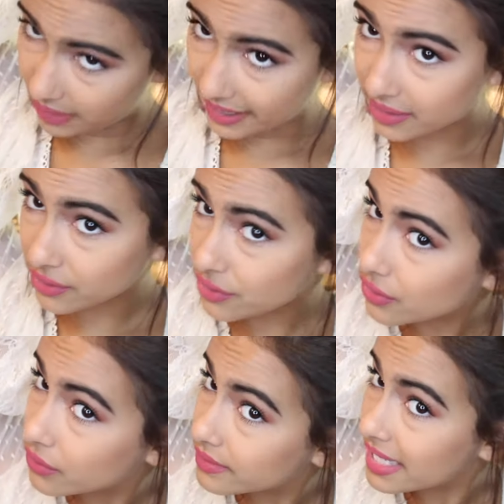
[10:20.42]
like
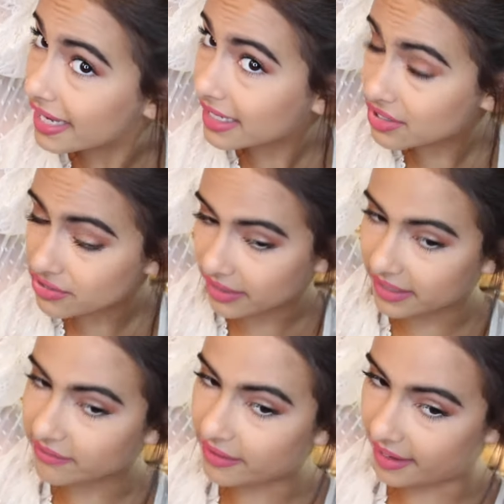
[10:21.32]
to take a
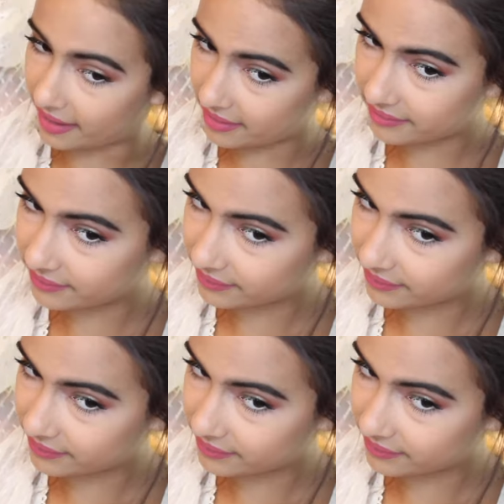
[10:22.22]
strand of hair